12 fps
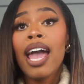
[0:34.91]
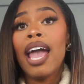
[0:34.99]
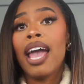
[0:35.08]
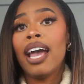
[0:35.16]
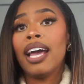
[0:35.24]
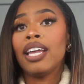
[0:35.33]

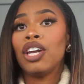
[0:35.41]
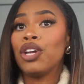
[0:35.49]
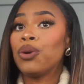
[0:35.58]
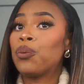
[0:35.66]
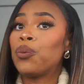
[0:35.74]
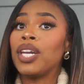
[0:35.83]
and
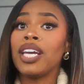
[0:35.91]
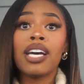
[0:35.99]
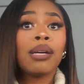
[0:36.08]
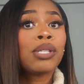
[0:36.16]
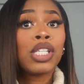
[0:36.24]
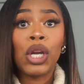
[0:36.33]
when it
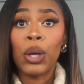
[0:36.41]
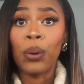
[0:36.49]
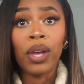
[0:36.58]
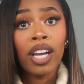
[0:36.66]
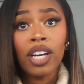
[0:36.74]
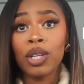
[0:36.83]
comes to new
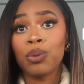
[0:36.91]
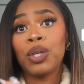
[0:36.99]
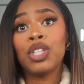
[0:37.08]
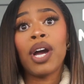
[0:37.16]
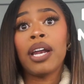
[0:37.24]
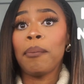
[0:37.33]
year, we
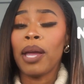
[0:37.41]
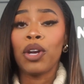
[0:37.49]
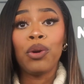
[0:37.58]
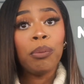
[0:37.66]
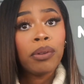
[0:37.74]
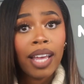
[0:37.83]
try to make
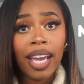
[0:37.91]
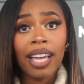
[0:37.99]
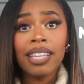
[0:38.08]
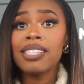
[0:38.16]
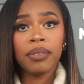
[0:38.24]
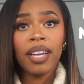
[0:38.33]
new plans.